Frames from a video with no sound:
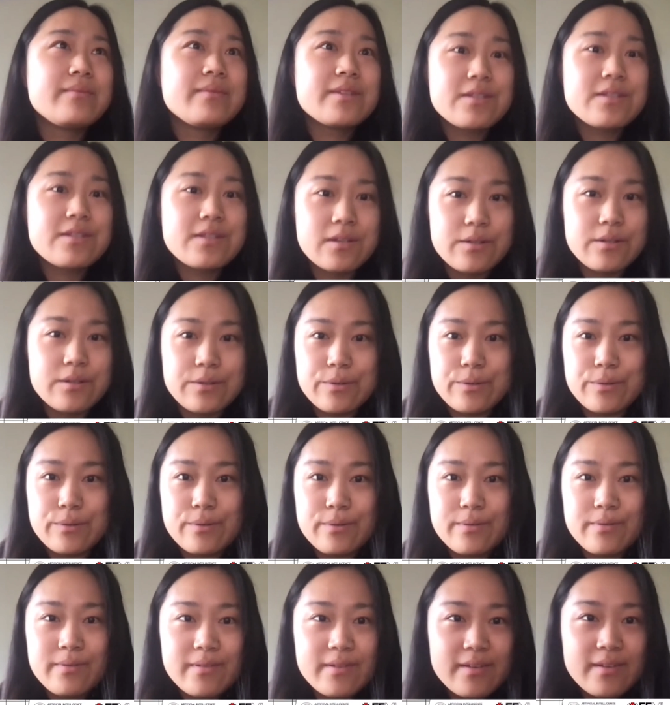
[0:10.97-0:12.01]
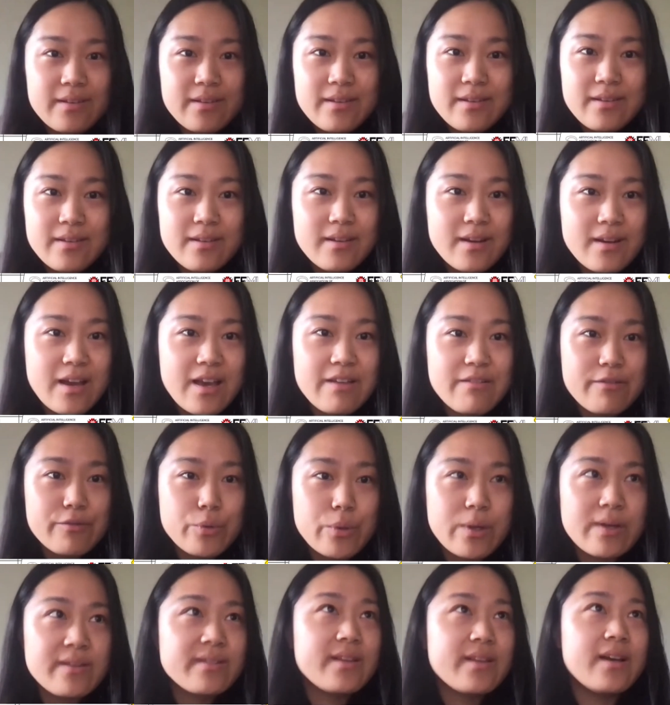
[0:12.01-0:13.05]
So, hi
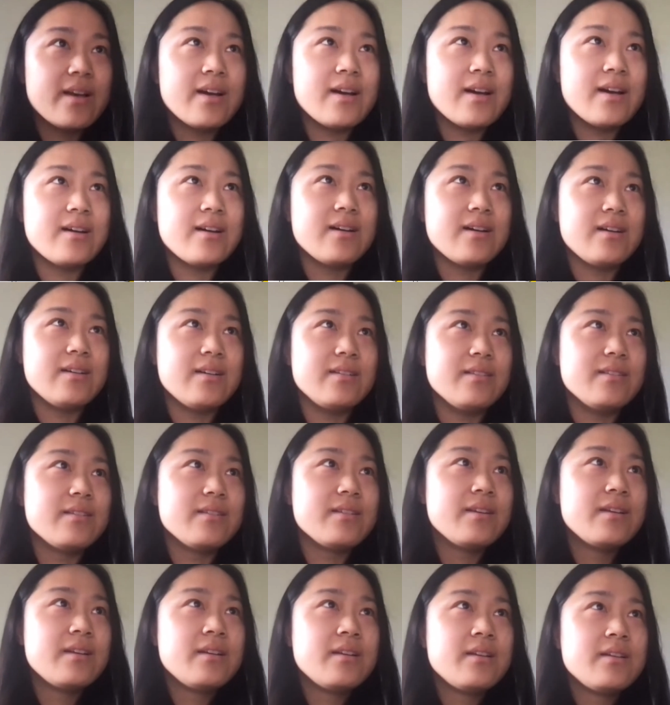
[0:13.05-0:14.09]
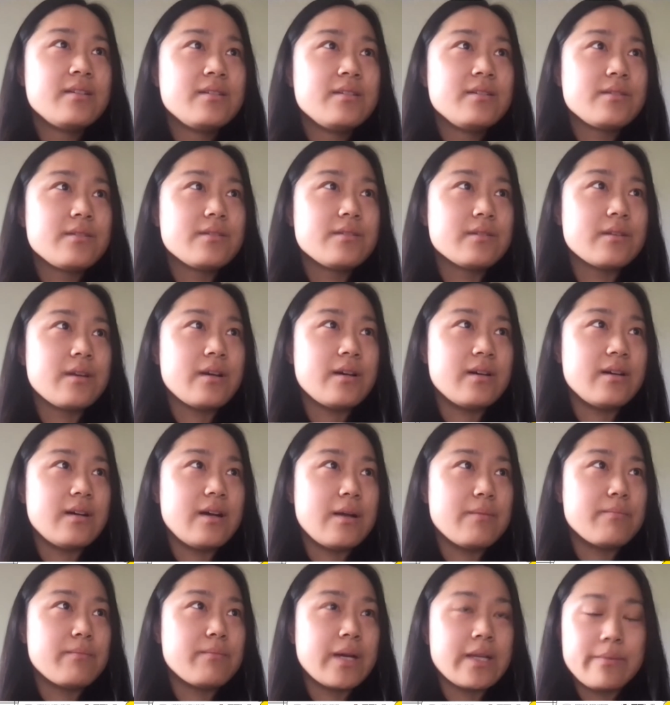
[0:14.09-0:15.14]
everyone. My
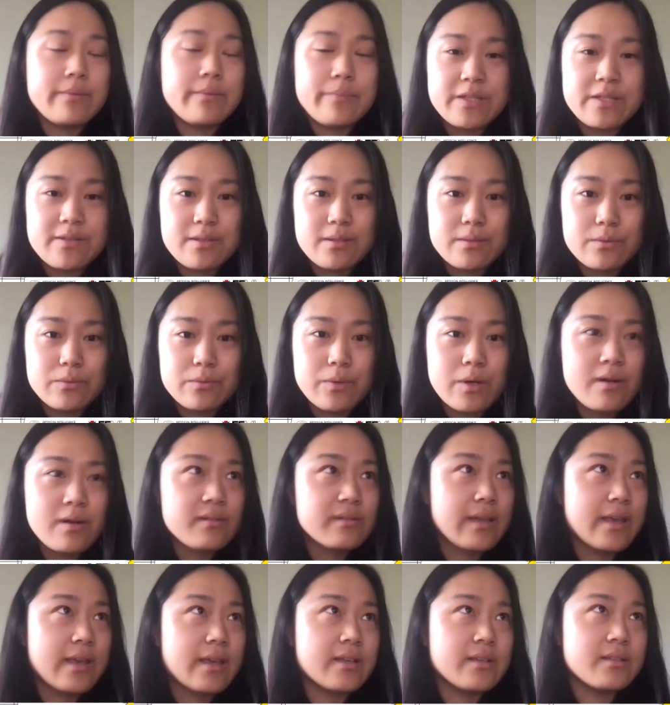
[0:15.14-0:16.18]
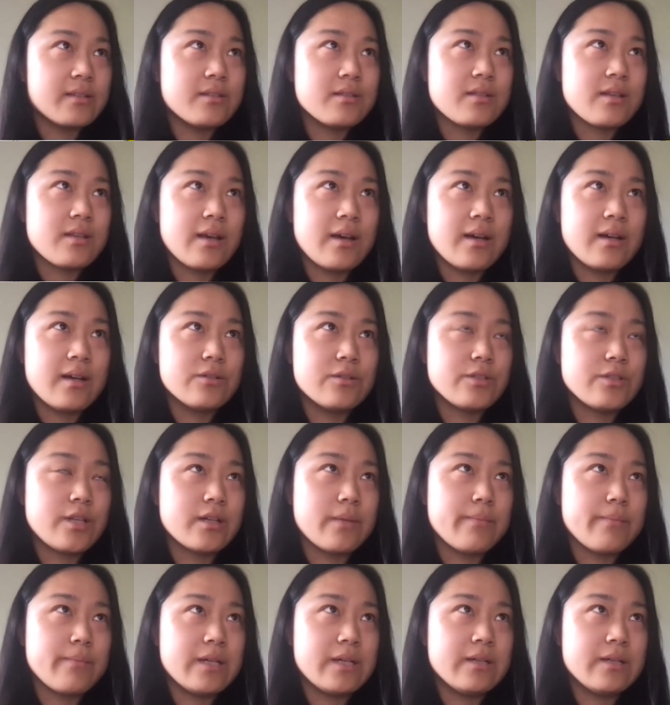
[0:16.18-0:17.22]
name is Wang, and I'll
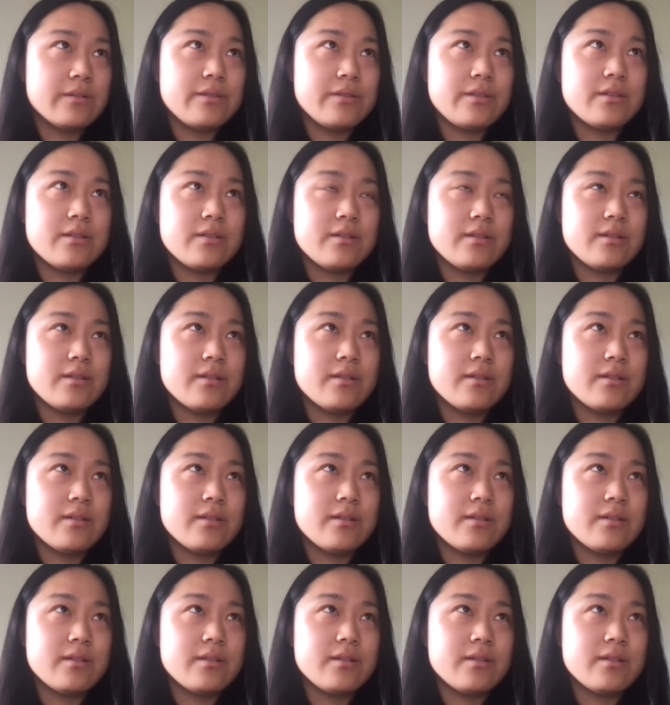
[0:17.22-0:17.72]
talk about